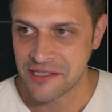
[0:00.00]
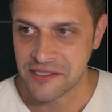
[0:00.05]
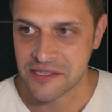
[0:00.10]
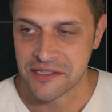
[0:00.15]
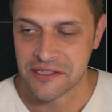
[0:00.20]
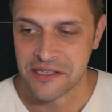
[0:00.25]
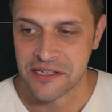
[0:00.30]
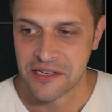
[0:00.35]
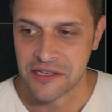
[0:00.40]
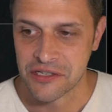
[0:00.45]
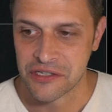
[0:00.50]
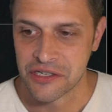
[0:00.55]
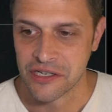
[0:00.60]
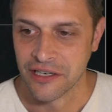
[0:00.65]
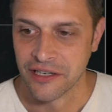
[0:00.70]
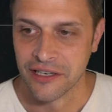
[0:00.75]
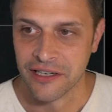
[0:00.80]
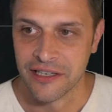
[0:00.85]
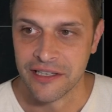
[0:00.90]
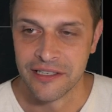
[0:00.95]
Esika's
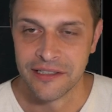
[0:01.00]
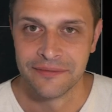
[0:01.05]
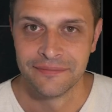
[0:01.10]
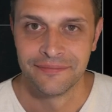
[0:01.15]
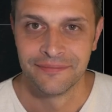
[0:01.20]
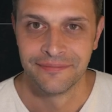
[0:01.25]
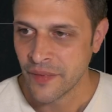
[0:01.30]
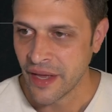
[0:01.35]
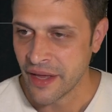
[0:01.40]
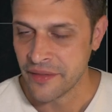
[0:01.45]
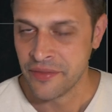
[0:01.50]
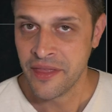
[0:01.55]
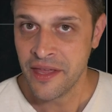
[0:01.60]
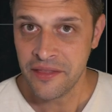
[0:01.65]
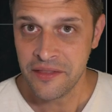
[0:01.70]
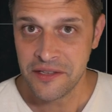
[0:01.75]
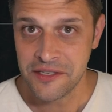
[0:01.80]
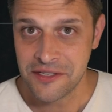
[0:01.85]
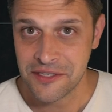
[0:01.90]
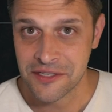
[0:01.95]
Chariot. And then
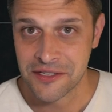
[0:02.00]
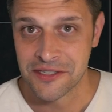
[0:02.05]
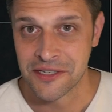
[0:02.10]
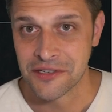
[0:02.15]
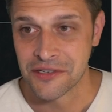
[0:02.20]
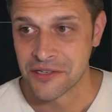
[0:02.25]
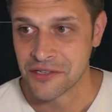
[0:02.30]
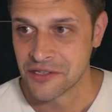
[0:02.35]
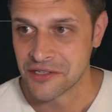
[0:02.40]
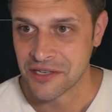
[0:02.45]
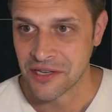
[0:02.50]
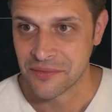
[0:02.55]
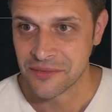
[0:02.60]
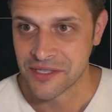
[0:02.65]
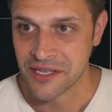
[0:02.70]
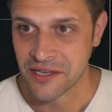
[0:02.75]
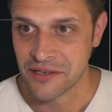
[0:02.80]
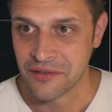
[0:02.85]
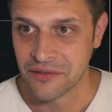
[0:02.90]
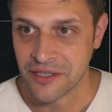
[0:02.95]
this decision just comes
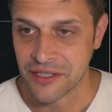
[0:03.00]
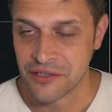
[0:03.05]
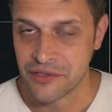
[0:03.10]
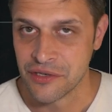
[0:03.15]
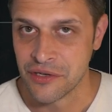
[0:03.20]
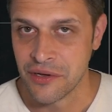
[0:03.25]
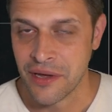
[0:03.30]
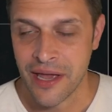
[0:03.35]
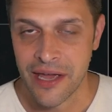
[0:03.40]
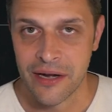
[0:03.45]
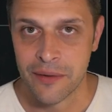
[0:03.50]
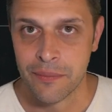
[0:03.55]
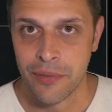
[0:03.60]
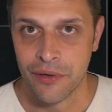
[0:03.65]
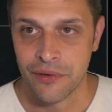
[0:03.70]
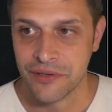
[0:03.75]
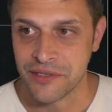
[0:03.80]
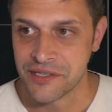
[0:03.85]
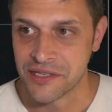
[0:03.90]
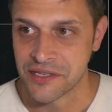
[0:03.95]
down to like, do you hate a
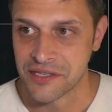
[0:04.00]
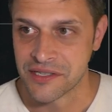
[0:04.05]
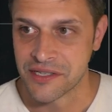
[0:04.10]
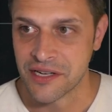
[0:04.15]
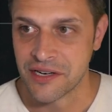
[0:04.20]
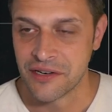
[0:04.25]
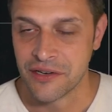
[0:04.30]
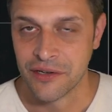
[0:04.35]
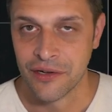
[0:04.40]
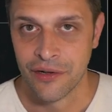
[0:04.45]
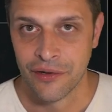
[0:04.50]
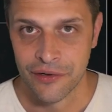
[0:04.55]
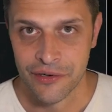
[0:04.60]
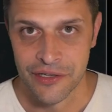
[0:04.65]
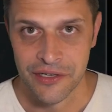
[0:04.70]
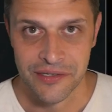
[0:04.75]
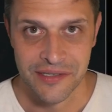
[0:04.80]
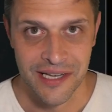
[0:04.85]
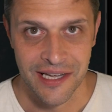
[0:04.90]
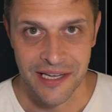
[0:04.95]
Bolas's Citadel or do
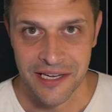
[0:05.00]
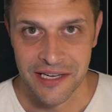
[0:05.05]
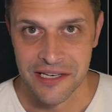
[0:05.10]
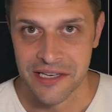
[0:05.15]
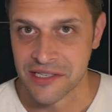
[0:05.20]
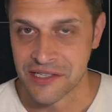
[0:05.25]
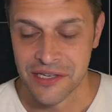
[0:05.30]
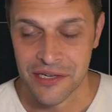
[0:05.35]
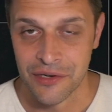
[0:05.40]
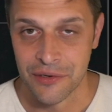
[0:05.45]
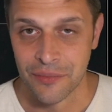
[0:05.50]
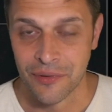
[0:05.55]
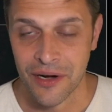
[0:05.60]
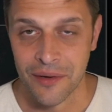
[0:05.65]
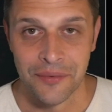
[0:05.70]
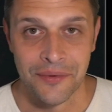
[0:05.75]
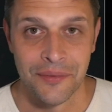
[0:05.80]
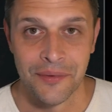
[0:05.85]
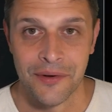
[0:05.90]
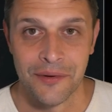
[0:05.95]
you take a Nissa you
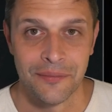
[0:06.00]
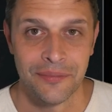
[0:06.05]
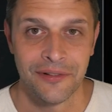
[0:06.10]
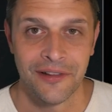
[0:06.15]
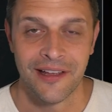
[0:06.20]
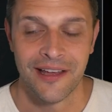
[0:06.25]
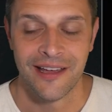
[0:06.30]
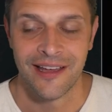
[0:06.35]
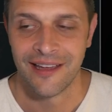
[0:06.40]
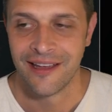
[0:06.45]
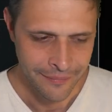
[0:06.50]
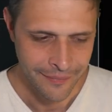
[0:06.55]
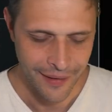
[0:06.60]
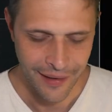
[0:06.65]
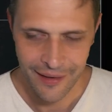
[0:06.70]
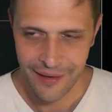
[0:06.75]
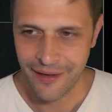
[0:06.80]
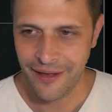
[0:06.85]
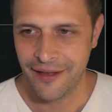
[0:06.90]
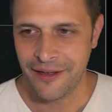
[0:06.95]
probably won't play?
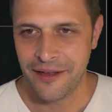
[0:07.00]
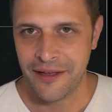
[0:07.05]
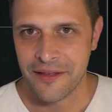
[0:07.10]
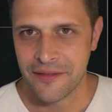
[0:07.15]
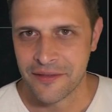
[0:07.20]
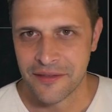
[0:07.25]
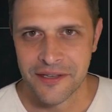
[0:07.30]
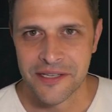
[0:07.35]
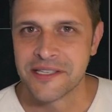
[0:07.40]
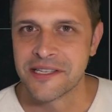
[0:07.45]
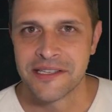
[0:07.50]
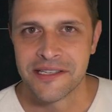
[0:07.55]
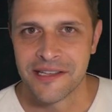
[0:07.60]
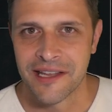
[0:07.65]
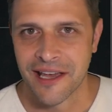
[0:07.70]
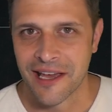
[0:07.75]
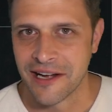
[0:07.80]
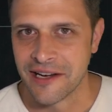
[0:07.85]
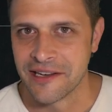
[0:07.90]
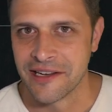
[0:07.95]
This isn't the
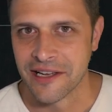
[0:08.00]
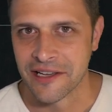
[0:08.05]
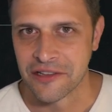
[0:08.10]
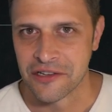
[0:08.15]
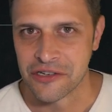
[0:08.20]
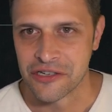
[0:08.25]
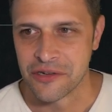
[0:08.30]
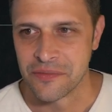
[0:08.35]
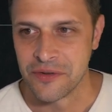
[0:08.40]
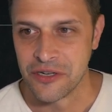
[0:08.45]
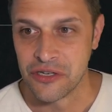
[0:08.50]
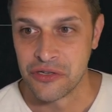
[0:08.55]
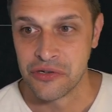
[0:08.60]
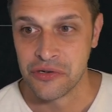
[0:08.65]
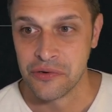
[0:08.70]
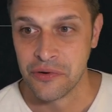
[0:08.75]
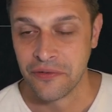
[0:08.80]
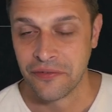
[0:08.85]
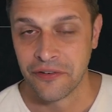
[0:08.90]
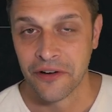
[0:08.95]
kind of deck that should be
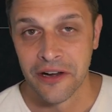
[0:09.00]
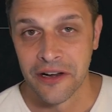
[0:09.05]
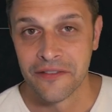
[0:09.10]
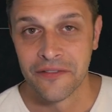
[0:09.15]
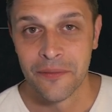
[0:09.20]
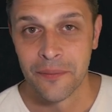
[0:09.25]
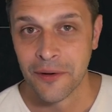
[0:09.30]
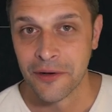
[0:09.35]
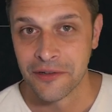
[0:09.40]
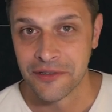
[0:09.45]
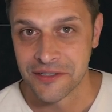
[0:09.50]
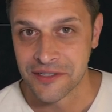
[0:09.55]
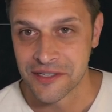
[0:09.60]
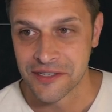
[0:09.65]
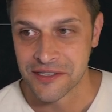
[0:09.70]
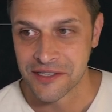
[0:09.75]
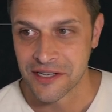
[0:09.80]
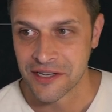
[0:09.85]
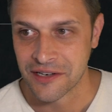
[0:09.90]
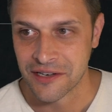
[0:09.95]
too afraid of a Bolas's
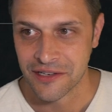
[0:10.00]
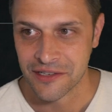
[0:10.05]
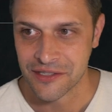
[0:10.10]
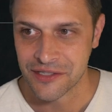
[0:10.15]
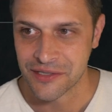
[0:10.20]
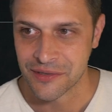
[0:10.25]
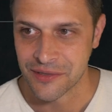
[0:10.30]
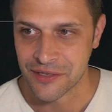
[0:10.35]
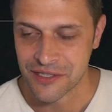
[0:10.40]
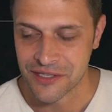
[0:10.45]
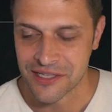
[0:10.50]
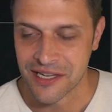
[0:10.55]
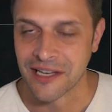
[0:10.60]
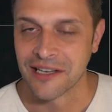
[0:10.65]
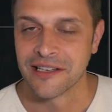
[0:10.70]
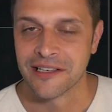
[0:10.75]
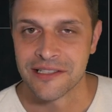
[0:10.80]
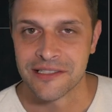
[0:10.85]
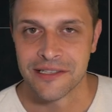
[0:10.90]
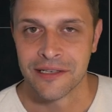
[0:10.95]
Citadel, so we just take
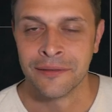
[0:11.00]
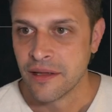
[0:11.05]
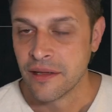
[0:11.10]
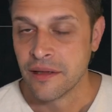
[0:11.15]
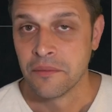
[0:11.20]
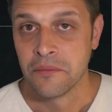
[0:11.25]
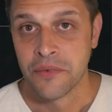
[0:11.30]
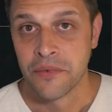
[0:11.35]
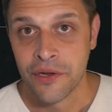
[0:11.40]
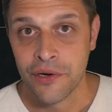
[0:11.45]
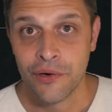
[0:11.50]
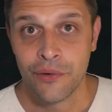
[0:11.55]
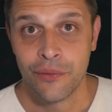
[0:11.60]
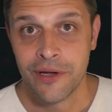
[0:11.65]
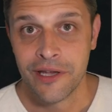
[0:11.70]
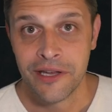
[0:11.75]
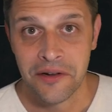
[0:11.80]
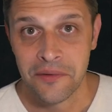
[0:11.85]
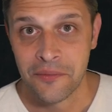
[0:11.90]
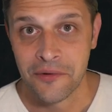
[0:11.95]
Nissa. Here we
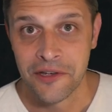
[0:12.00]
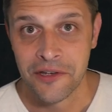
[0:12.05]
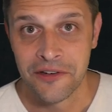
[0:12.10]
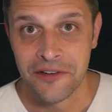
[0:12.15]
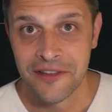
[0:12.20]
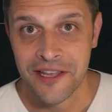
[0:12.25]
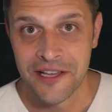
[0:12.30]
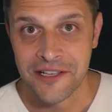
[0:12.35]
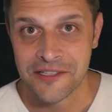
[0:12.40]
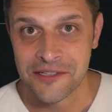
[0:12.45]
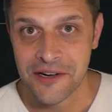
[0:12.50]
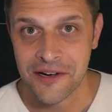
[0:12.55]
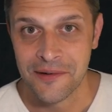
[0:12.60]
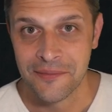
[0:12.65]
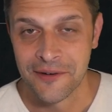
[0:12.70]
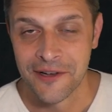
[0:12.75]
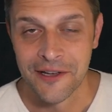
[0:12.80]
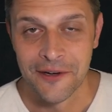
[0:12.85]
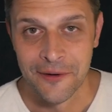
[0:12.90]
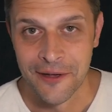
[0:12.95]
end up wheeling that
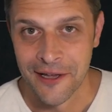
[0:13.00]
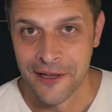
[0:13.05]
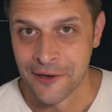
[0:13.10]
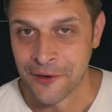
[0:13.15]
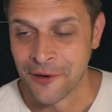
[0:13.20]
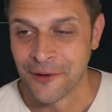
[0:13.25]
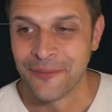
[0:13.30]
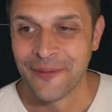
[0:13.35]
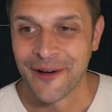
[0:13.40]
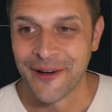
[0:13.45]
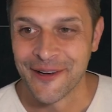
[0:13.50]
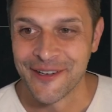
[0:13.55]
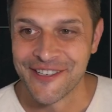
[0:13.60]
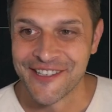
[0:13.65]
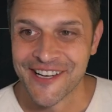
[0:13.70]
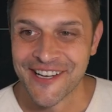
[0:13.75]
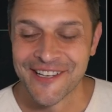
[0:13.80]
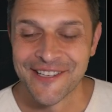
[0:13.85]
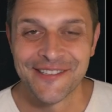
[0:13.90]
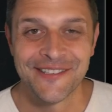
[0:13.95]
Scrubland we had to
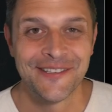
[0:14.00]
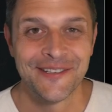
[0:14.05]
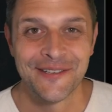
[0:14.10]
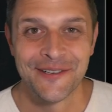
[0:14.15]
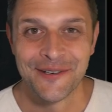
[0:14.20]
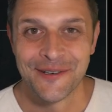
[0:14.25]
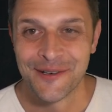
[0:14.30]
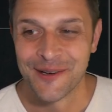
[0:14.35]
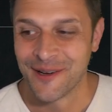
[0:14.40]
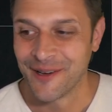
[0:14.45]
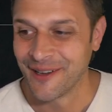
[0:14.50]
apologize to